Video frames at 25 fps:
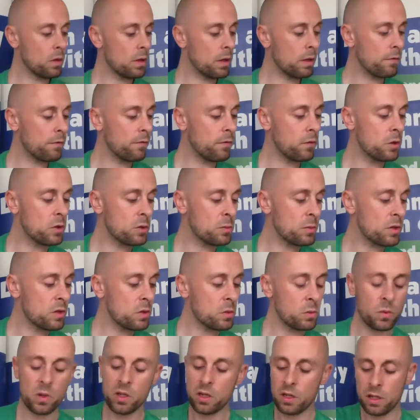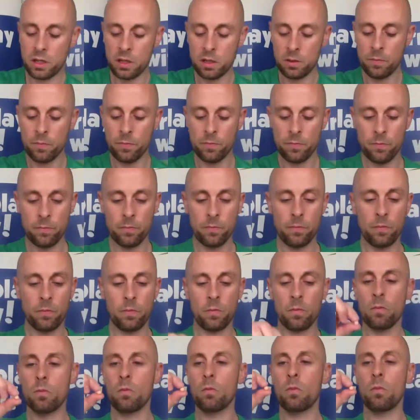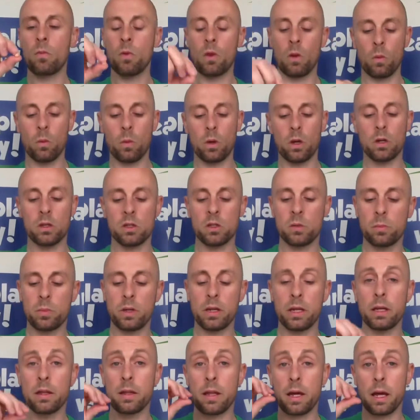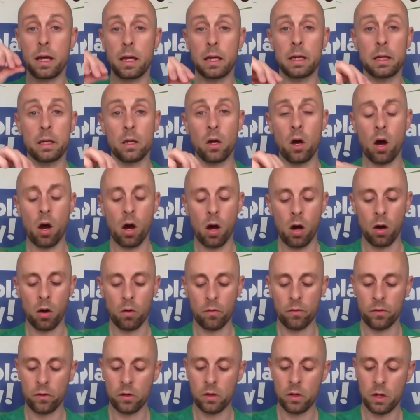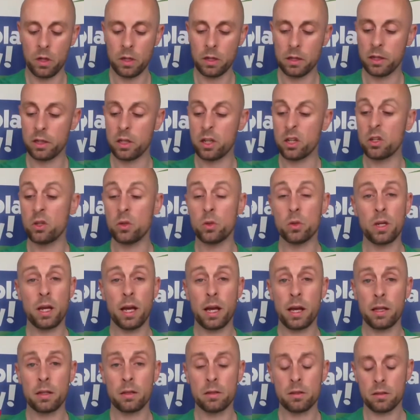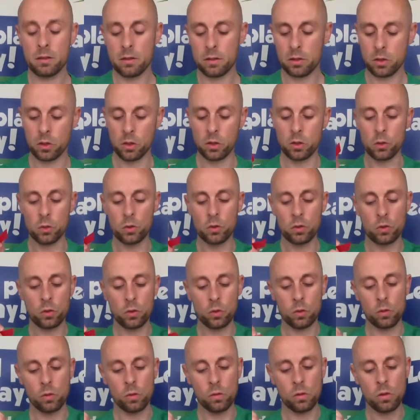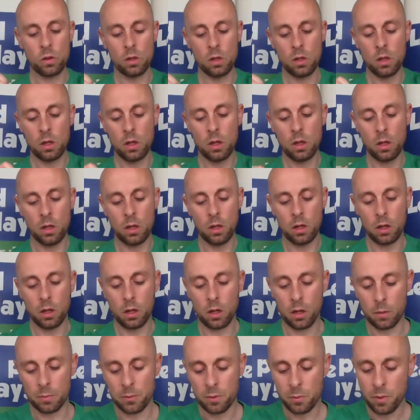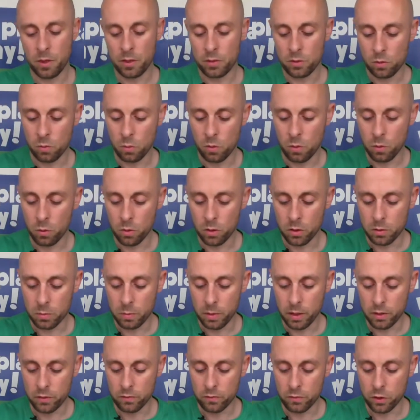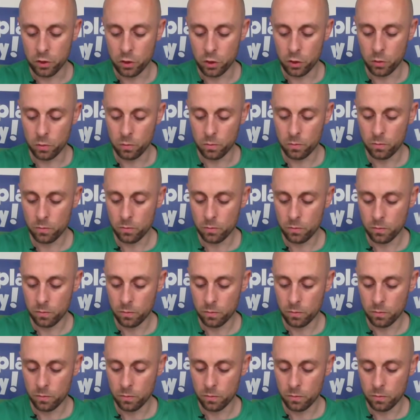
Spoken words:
The first measurement we did, we're going to split that in half. Now you can use your hands, you can use your tool, depends on what works best for you.